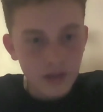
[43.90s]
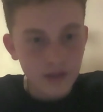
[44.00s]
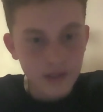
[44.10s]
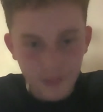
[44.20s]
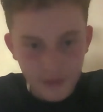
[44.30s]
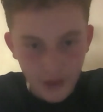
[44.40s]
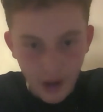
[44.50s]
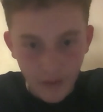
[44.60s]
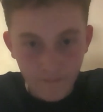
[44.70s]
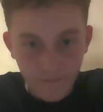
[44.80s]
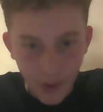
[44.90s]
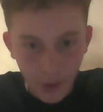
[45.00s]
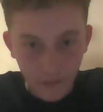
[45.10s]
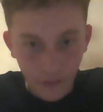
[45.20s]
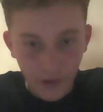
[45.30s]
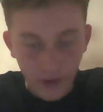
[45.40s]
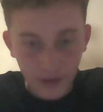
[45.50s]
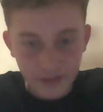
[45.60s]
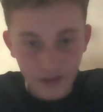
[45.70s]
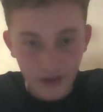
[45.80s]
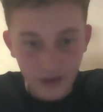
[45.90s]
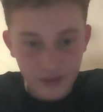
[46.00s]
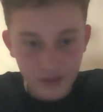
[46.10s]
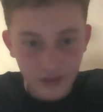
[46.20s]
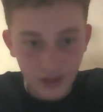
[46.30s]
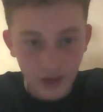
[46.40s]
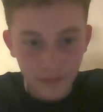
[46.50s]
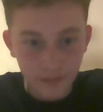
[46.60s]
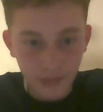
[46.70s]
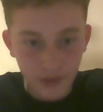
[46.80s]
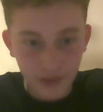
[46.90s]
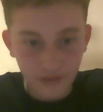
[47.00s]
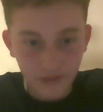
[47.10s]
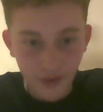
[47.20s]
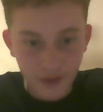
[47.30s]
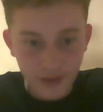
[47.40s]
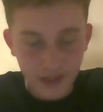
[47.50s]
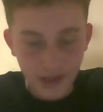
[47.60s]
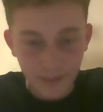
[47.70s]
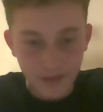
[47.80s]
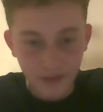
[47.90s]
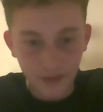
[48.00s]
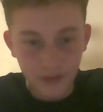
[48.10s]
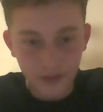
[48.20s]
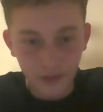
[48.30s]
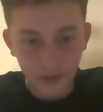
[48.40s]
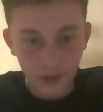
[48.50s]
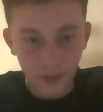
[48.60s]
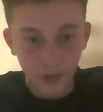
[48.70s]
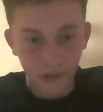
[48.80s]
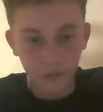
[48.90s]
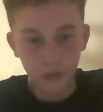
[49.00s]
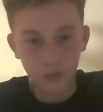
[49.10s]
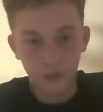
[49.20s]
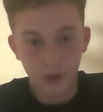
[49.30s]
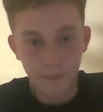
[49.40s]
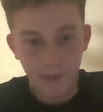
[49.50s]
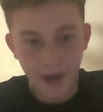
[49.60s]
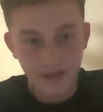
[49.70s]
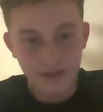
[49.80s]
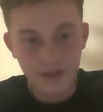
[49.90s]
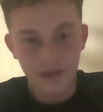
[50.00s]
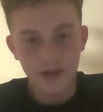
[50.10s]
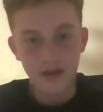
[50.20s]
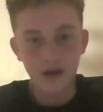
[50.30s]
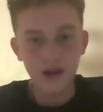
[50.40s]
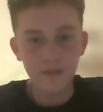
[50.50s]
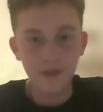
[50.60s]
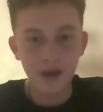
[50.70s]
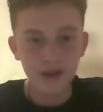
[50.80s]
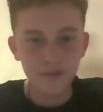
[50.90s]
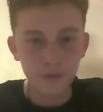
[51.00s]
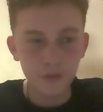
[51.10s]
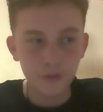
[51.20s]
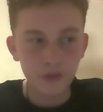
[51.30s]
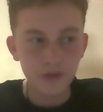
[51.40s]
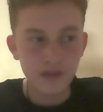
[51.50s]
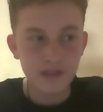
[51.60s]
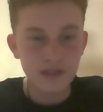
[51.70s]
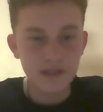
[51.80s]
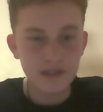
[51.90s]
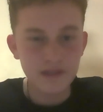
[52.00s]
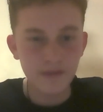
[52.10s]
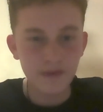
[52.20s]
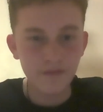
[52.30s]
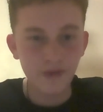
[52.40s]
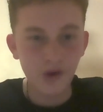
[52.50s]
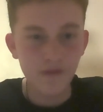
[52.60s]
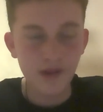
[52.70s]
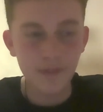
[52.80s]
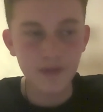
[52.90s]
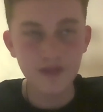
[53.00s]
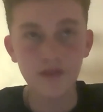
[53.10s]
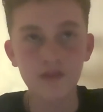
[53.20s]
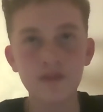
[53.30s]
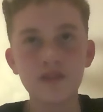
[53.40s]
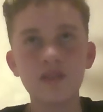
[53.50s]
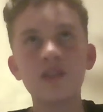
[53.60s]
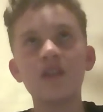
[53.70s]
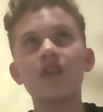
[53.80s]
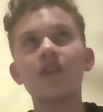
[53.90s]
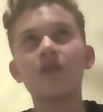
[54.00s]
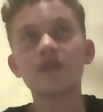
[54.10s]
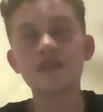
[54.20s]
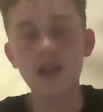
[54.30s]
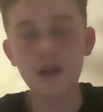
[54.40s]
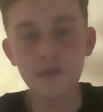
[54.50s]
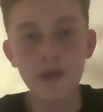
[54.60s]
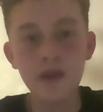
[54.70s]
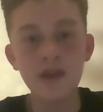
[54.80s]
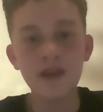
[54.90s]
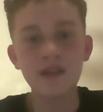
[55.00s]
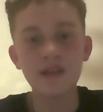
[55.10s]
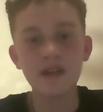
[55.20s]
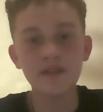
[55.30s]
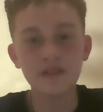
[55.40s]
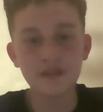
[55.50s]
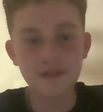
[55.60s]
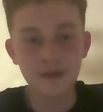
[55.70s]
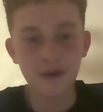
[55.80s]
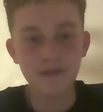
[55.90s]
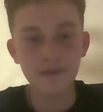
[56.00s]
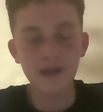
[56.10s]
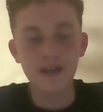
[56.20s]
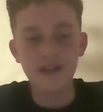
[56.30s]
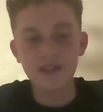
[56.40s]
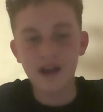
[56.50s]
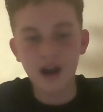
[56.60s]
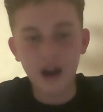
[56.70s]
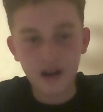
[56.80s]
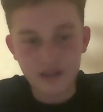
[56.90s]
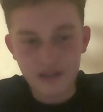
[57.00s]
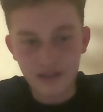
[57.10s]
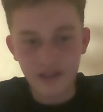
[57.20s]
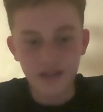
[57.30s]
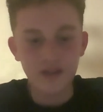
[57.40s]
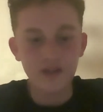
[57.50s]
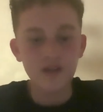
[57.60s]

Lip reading: This was a very, very hard task, putting 13 episodes that I thought were best out of all these 75 episodes. There are some in here that deserve to be in here that aren't in there.